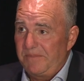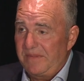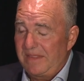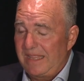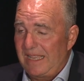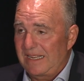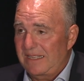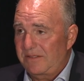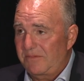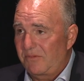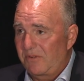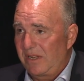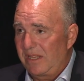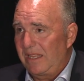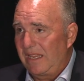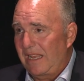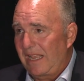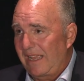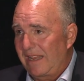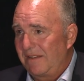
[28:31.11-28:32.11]
That's
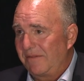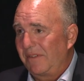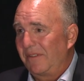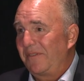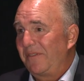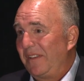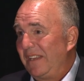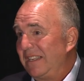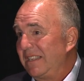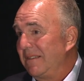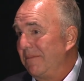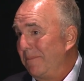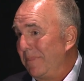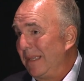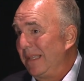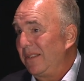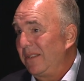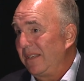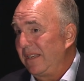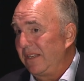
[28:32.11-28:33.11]
really kind of a
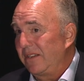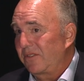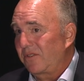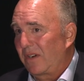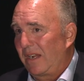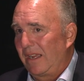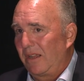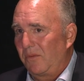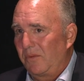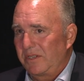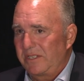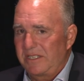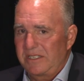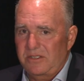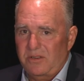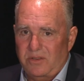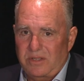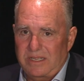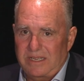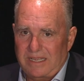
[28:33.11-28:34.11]
feasibility trial, which is
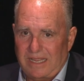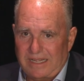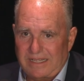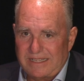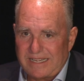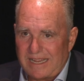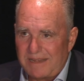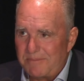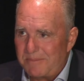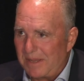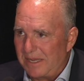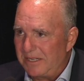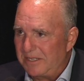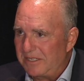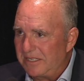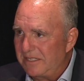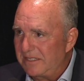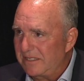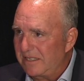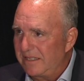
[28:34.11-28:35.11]
only like 10
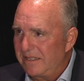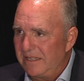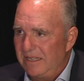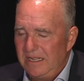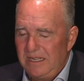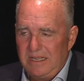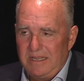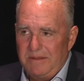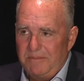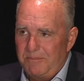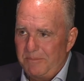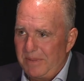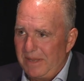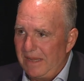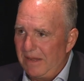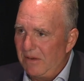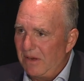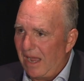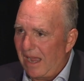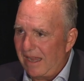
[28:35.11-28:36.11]
patients and
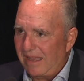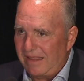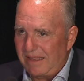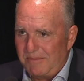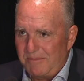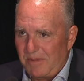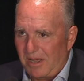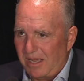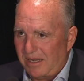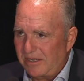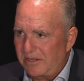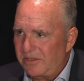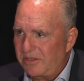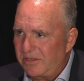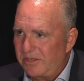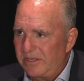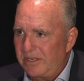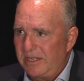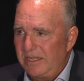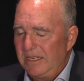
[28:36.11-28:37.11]
being highly
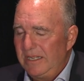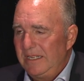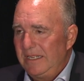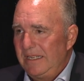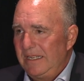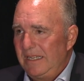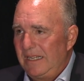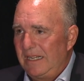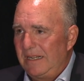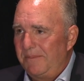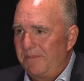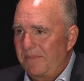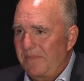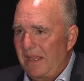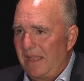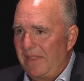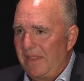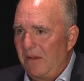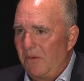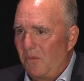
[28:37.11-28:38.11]
monitored. Um,
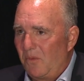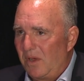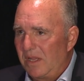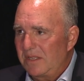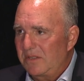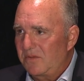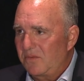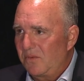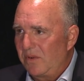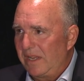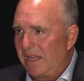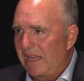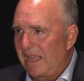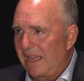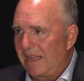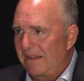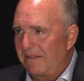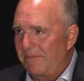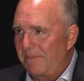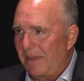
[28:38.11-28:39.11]
and then once we
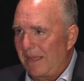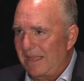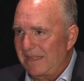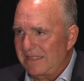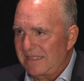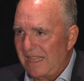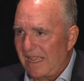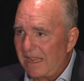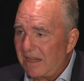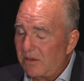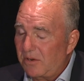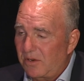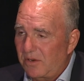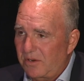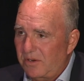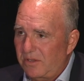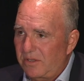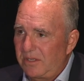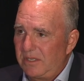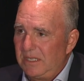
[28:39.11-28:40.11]
kind of pass that
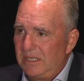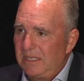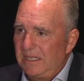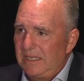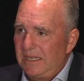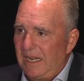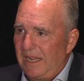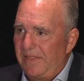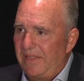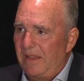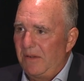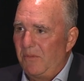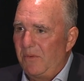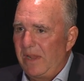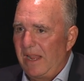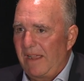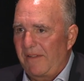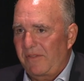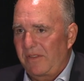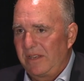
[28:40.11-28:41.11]
hurdle, and then
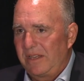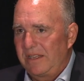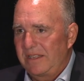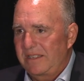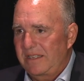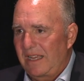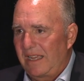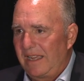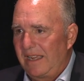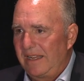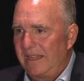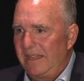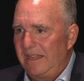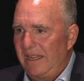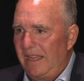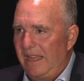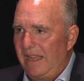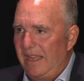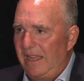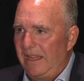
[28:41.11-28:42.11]
we have to design
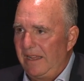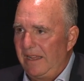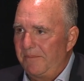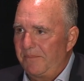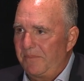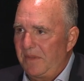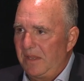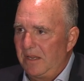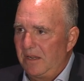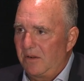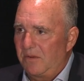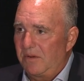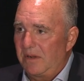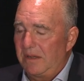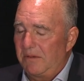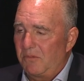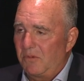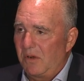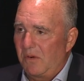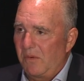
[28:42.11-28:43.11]
a you know
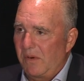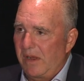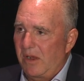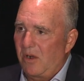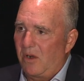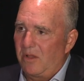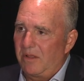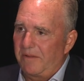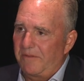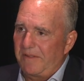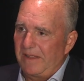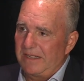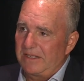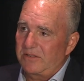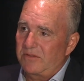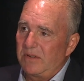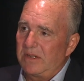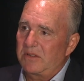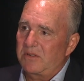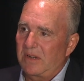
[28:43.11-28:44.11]
a, what we call a phase
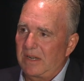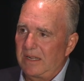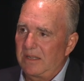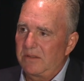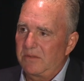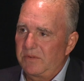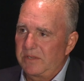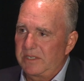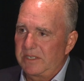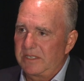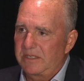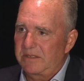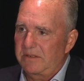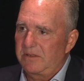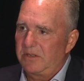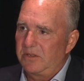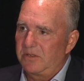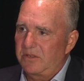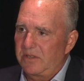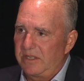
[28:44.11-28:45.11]
three trial, which is
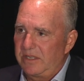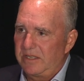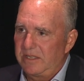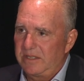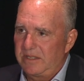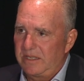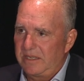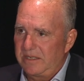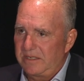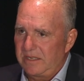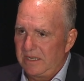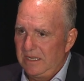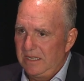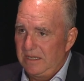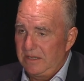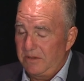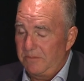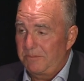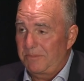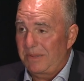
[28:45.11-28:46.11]
usually these
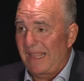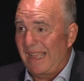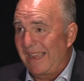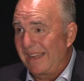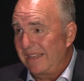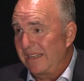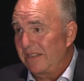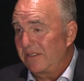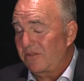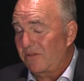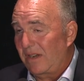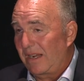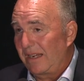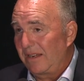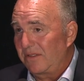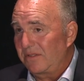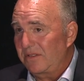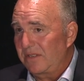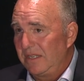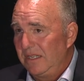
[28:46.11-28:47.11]
blinded
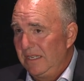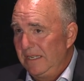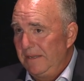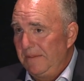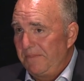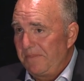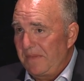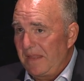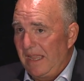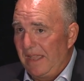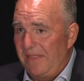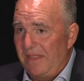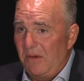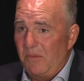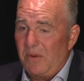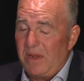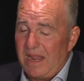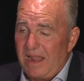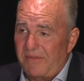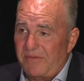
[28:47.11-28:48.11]
trials, and then
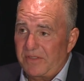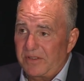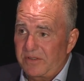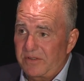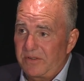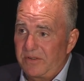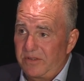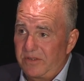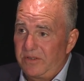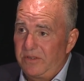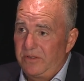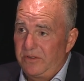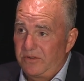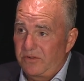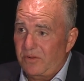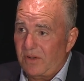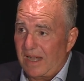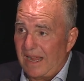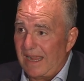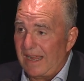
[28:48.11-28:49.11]
we have to
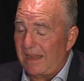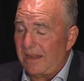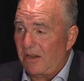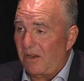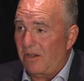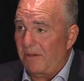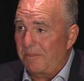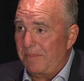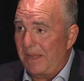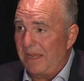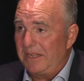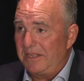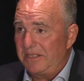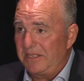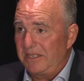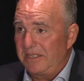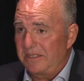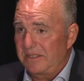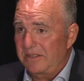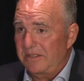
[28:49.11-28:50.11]
track our
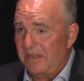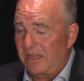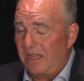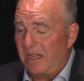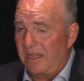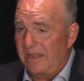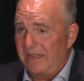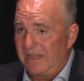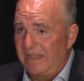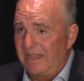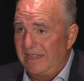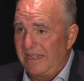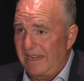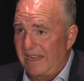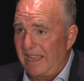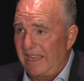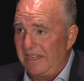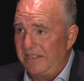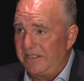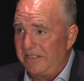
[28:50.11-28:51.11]
patients on an
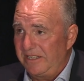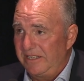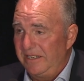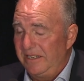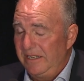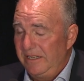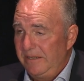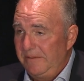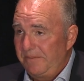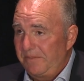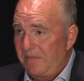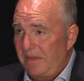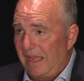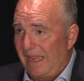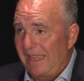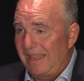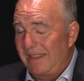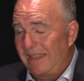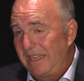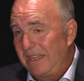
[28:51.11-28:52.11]
indication
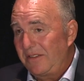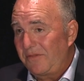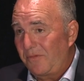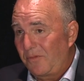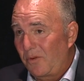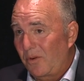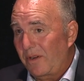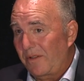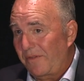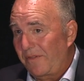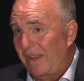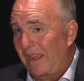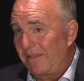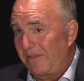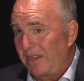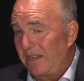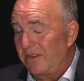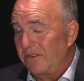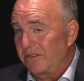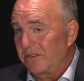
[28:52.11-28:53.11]
at least four to five
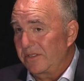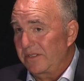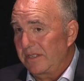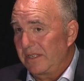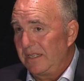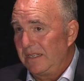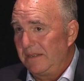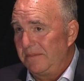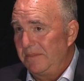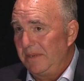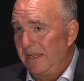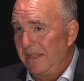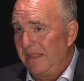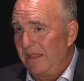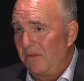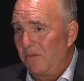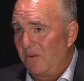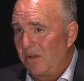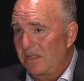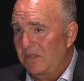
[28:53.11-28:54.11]
years. Um, and
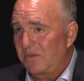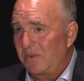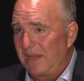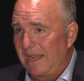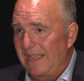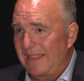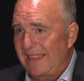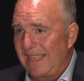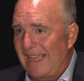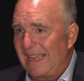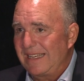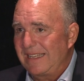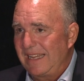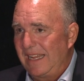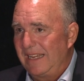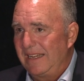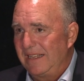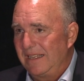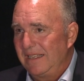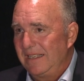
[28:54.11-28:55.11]
then once we get that
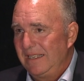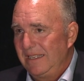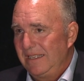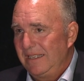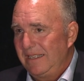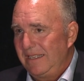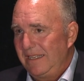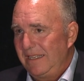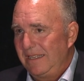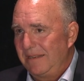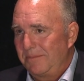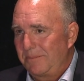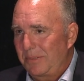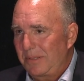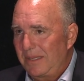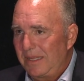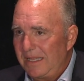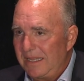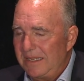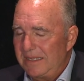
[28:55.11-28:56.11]
data in
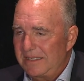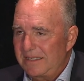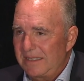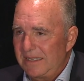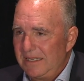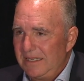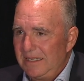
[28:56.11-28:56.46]
place,